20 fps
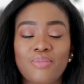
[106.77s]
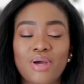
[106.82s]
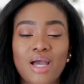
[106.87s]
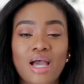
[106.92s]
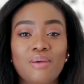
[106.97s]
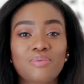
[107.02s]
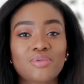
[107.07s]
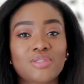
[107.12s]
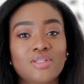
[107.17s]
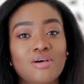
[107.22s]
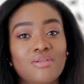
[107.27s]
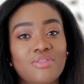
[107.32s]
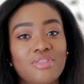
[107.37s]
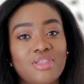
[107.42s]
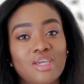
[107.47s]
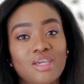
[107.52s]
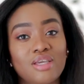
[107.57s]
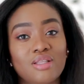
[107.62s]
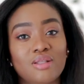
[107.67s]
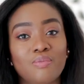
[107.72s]
Perhaps start
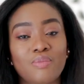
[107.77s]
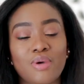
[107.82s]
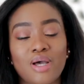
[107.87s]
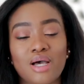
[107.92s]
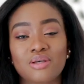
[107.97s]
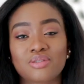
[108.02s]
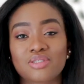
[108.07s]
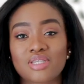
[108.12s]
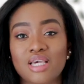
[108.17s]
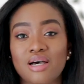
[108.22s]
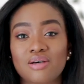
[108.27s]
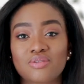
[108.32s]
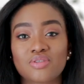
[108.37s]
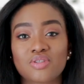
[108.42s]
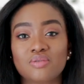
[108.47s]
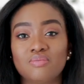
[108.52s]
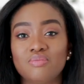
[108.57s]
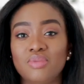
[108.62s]
thinking about how to